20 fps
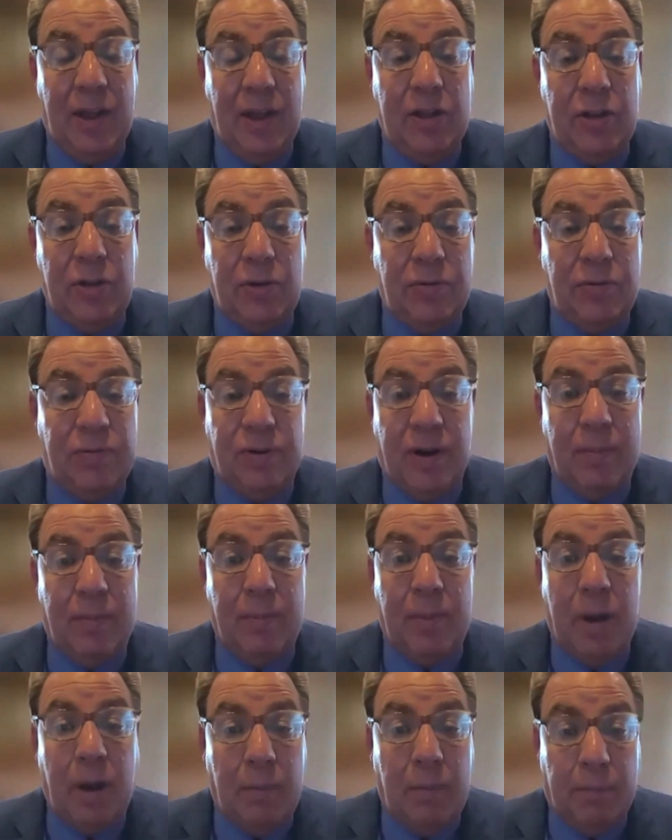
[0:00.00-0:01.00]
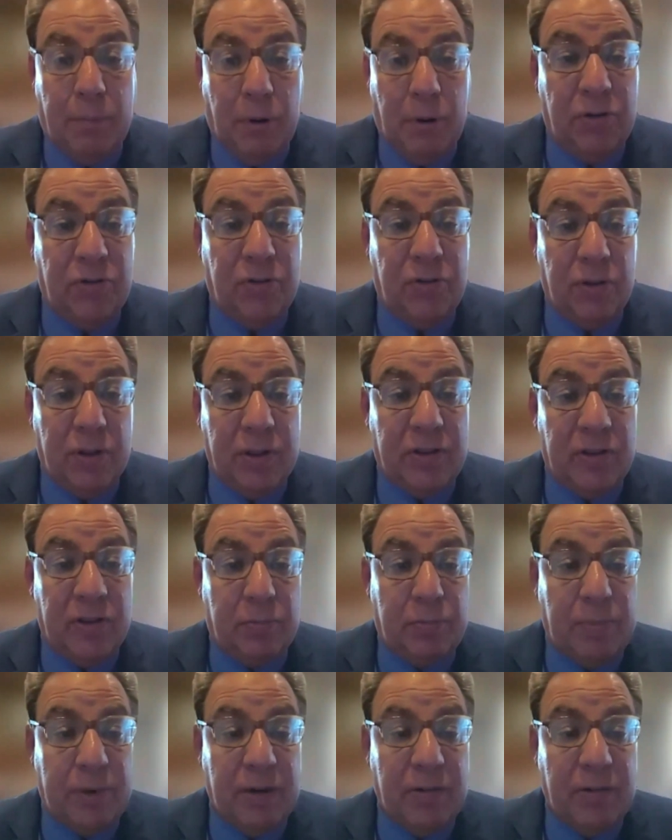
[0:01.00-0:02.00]
I can tell you from
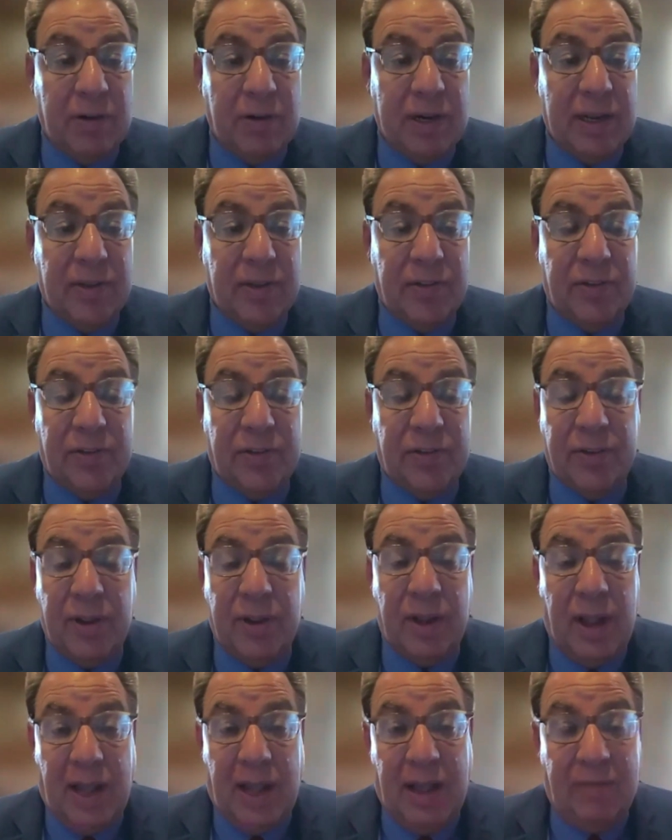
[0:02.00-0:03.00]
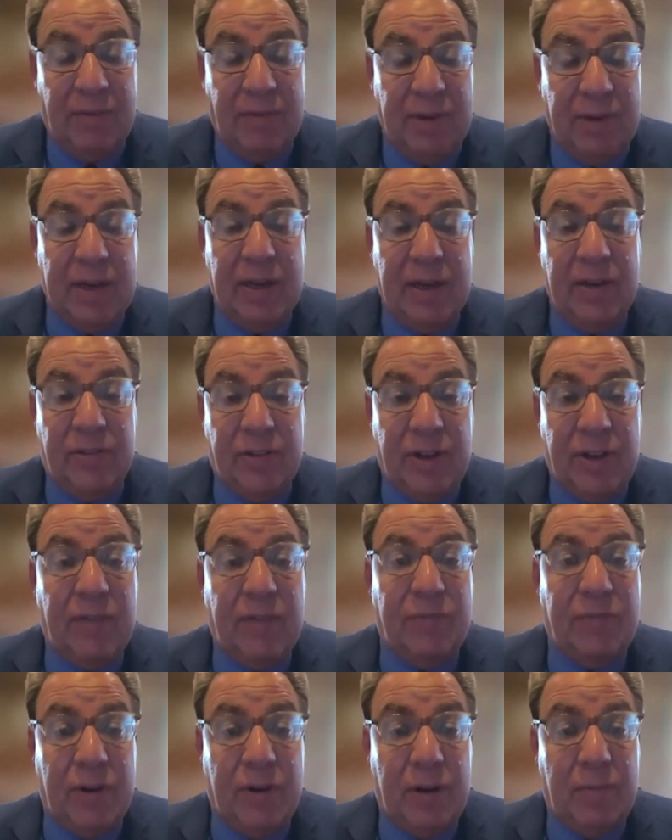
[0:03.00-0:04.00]
personal experience, having
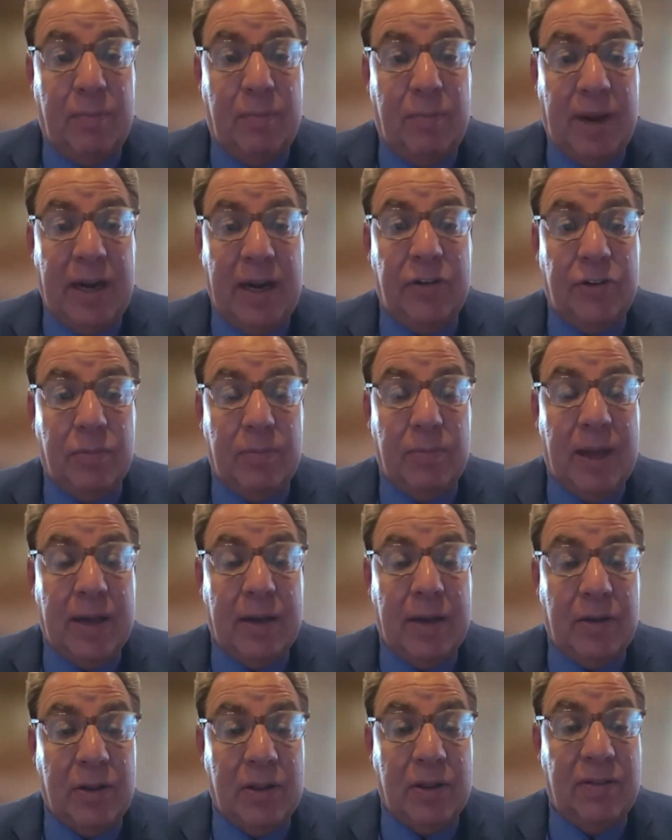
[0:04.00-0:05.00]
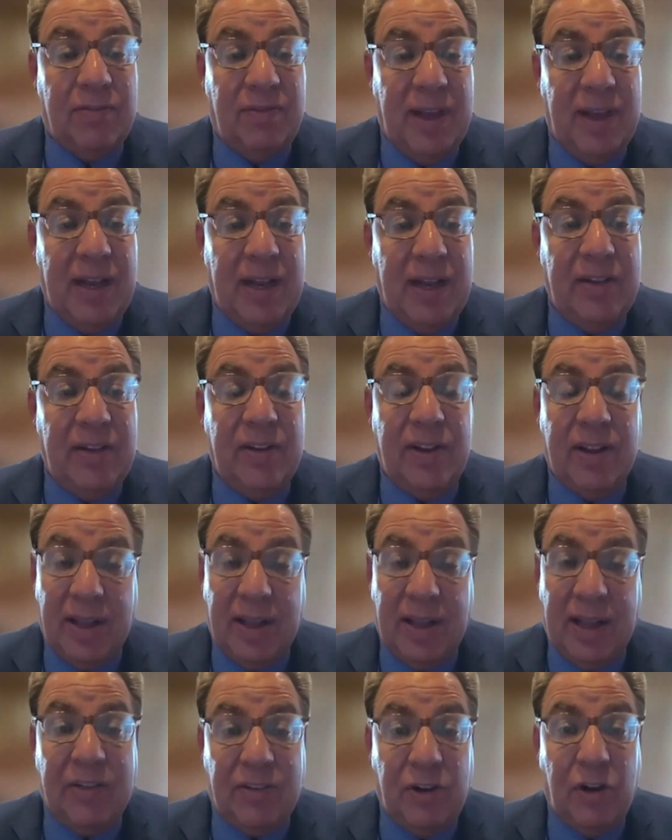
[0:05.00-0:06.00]
suffered a major medical event
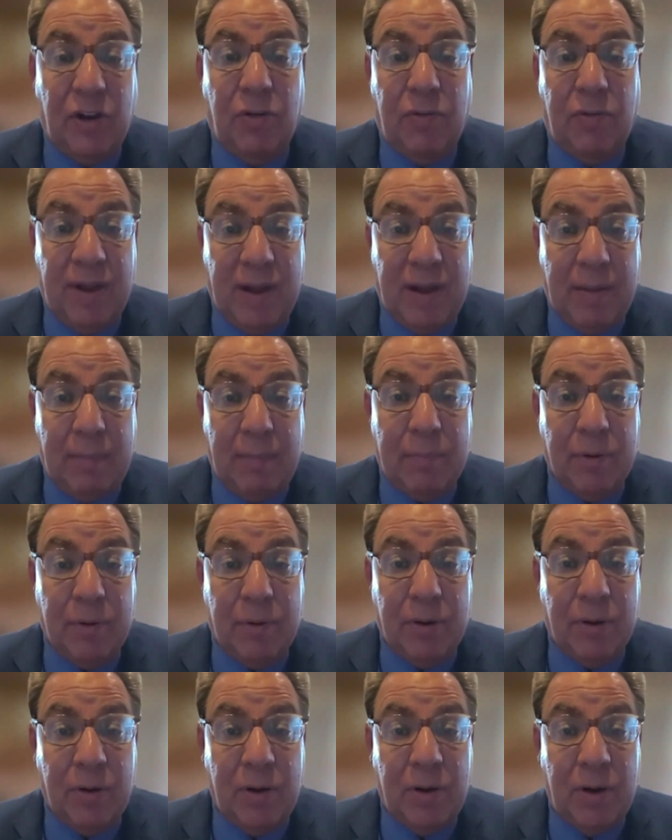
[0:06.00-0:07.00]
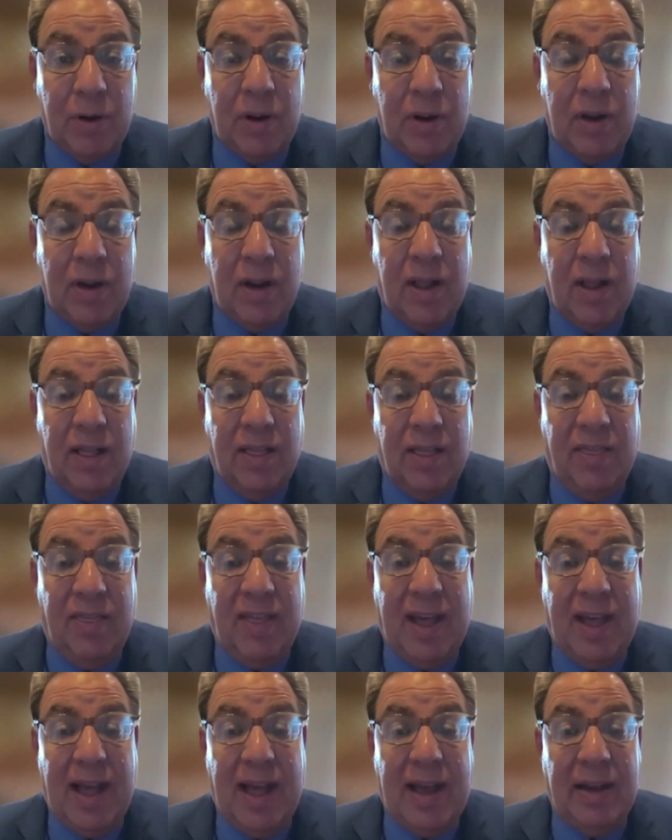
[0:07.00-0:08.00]
last November,
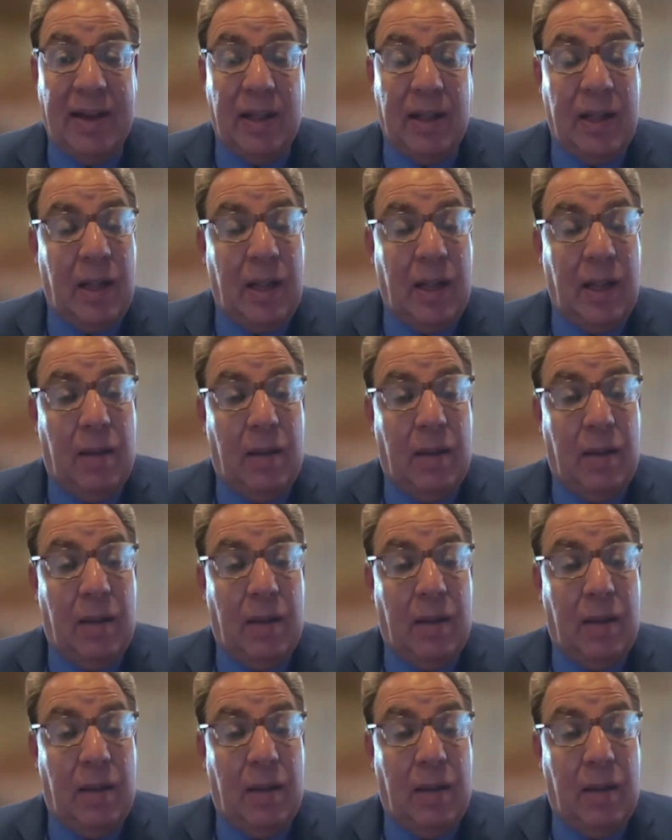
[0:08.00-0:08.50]
that